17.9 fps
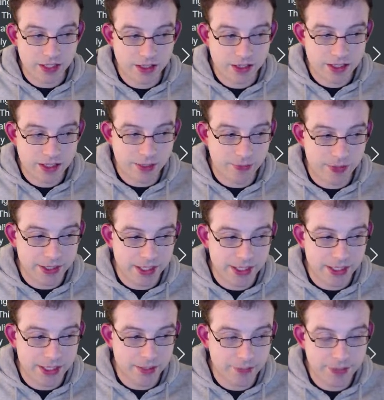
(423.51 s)
something that's
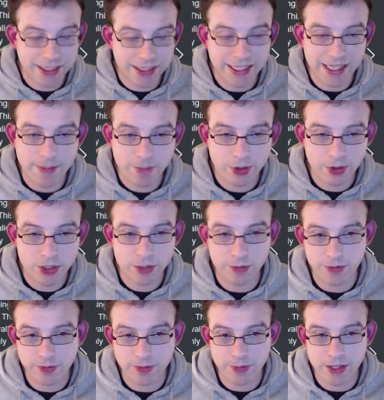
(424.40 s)
completely impossible
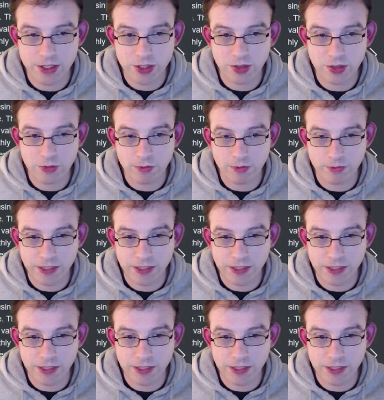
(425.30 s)
for me to